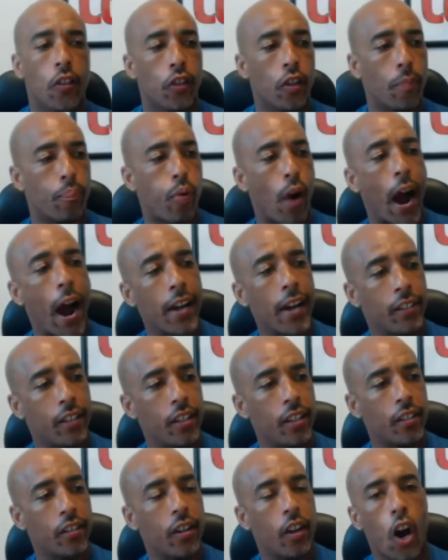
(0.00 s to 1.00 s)
The
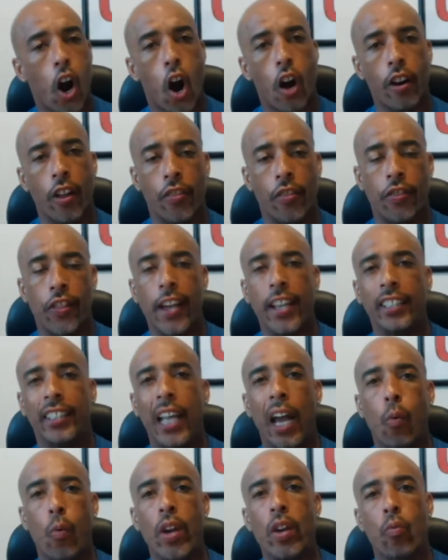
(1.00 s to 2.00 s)
prizes are the things
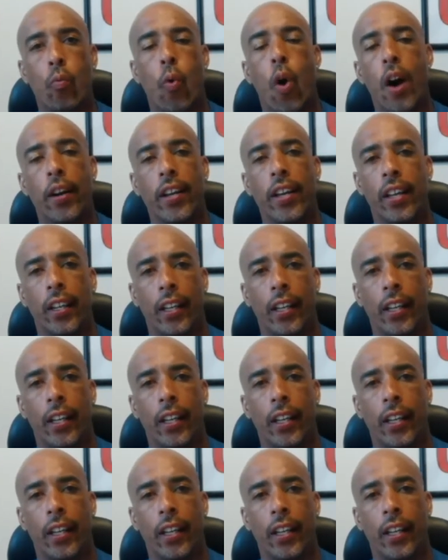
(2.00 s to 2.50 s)
that we want